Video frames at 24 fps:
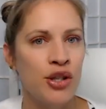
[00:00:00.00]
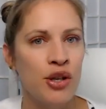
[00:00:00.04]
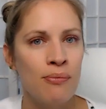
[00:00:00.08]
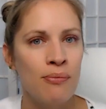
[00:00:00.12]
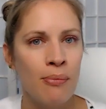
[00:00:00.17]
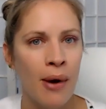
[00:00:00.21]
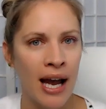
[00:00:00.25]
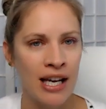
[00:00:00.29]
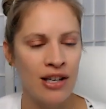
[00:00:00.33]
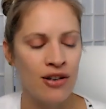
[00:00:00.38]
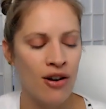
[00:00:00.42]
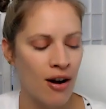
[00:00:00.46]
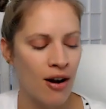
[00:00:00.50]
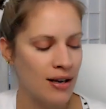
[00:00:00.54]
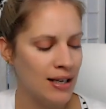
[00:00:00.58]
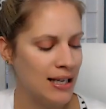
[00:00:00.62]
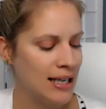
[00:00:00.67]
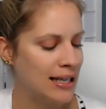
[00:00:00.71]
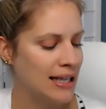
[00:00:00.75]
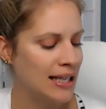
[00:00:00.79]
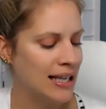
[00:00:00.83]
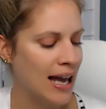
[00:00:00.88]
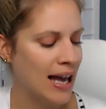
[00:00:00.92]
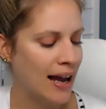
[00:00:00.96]
You might not
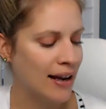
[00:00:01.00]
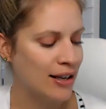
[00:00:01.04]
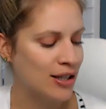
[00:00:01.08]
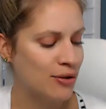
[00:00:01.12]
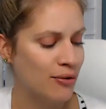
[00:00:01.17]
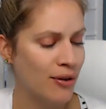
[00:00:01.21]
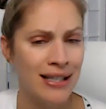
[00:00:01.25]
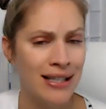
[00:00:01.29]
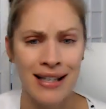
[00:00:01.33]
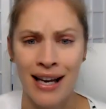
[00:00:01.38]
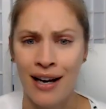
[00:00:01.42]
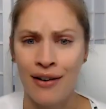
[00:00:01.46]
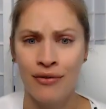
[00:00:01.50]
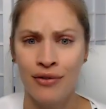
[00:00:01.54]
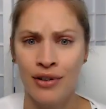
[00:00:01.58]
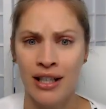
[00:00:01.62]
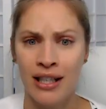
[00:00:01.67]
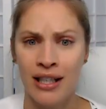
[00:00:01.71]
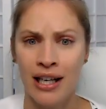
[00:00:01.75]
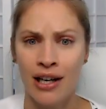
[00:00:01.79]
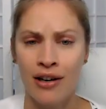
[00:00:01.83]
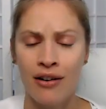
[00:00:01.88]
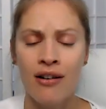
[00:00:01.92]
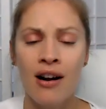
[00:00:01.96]
need the x rays
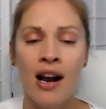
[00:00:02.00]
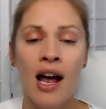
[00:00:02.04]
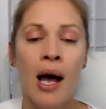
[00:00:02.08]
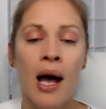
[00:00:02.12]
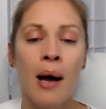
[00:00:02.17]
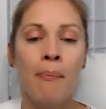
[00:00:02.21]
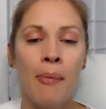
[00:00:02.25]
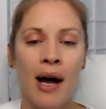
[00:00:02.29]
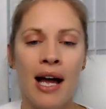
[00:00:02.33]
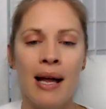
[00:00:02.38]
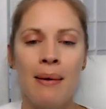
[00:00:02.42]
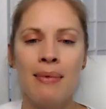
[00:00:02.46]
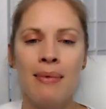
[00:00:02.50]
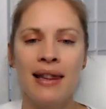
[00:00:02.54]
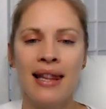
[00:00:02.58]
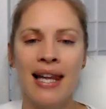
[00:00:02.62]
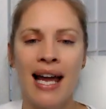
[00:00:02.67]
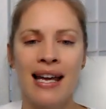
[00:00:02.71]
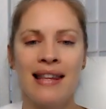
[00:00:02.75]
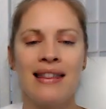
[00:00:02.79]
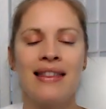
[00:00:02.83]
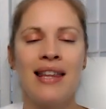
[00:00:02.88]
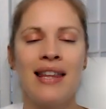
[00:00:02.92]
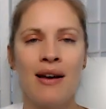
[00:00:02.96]
every year, but
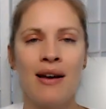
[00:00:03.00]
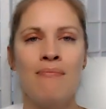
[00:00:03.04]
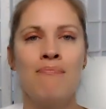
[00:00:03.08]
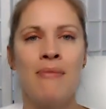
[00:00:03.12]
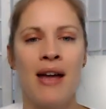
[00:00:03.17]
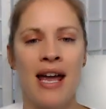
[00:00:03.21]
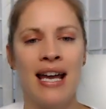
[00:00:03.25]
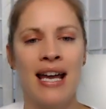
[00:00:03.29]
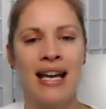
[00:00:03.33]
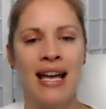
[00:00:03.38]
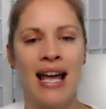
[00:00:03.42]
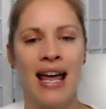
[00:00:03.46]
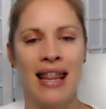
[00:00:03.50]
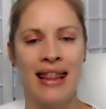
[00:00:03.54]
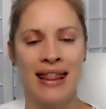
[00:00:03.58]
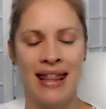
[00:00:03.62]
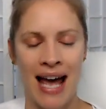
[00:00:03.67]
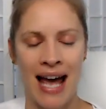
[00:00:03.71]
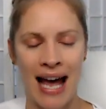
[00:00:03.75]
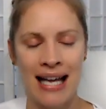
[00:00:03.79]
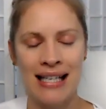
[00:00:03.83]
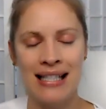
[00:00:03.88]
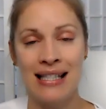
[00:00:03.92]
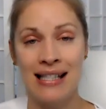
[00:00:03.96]
let them make
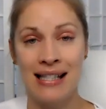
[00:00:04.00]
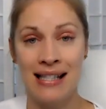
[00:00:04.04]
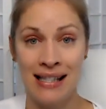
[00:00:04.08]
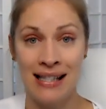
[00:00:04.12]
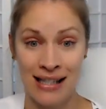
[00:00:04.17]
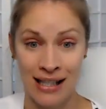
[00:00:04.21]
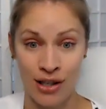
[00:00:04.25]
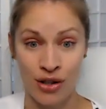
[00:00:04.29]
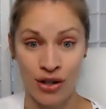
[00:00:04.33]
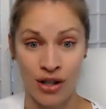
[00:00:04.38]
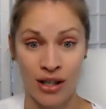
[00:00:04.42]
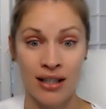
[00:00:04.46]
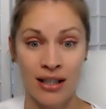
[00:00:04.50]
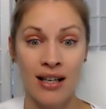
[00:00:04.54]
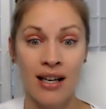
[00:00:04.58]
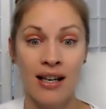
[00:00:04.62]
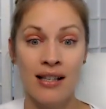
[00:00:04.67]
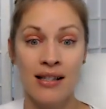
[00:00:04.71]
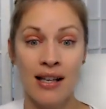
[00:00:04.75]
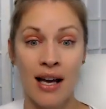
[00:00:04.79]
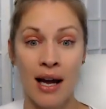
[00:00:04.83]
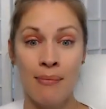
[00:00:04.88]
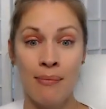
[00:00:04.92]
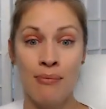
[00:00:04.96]
that decision
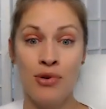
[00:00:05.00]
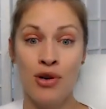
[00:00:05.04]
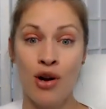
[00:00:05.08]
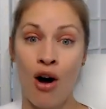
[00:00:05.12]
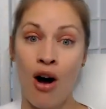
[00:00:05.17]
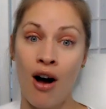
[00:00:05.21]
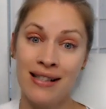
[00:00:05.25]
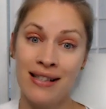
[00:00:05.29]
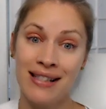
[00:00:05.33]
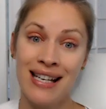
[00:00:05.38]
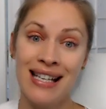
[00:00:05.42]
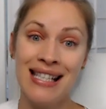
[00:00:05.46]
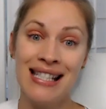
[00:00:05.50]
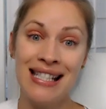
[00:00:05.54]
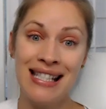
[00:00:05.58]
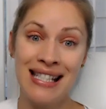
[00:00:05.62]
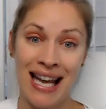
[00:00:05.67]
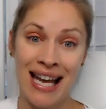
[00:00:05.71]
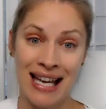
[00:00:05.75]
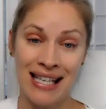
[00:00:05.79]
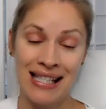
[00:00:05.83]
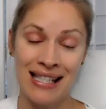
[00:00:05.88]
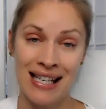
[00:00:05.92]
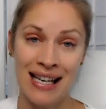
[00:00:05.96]
because I'm not a
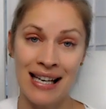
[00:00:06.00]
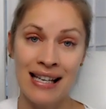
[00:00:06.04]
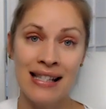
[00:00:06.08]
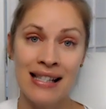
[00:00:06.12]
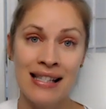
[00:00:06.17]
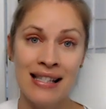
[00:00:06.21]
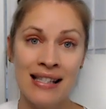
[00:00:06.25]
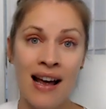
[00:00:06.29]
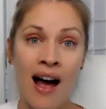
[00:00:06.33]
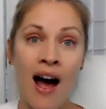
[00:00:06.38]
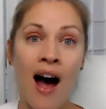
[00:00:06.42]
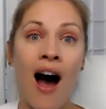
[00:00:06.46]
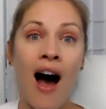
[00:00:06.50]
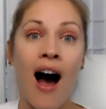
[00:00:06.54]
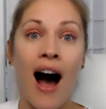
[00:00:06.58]
dentist.